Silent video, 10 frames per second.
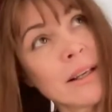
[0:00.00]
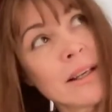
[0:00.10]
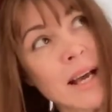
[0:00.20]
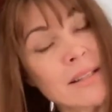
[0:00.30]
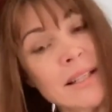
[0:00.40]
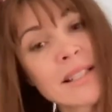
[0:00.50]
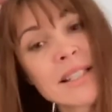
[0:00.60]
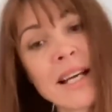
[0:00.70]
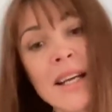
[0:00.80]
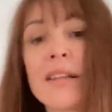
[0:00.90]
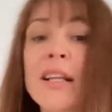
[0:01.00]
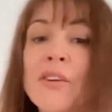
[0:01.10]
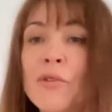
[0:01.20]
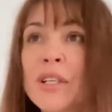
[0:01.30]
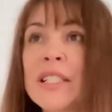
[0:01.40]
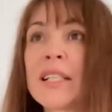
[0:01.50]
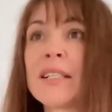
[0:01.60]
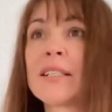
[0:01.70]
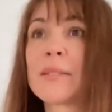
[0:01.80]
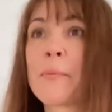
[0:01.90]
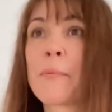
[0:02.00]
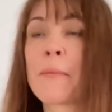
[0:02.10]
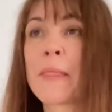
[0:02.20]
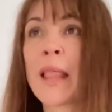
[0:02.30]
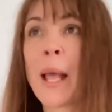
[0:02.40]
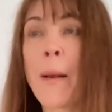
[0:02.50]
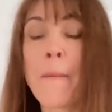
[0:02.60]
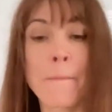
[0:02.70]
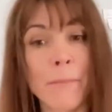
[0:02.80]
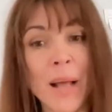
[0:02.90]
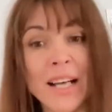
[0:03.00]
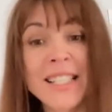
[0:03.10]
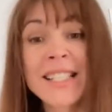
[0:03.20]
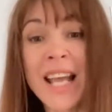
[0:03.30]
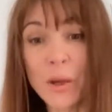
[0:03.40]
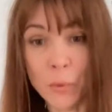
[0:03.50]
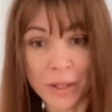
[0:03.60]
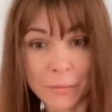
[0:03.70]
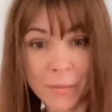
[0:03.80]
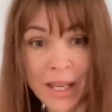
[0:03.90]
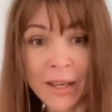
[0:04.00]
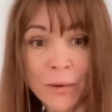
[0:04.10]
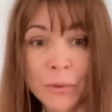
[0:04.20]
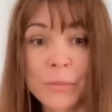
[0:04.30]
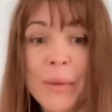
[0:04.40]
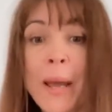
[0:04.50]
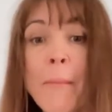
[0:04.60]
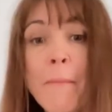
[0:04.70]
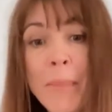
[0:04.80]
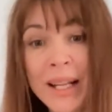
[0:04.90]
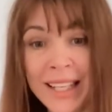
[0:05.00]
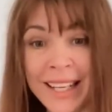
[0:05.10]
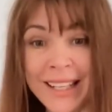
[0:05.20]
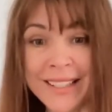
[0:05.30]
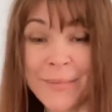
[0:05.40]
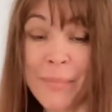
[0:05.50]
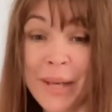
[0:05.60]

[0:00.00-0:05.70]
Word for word: yes, stay. Like for instance, uh, stay with me would be paliets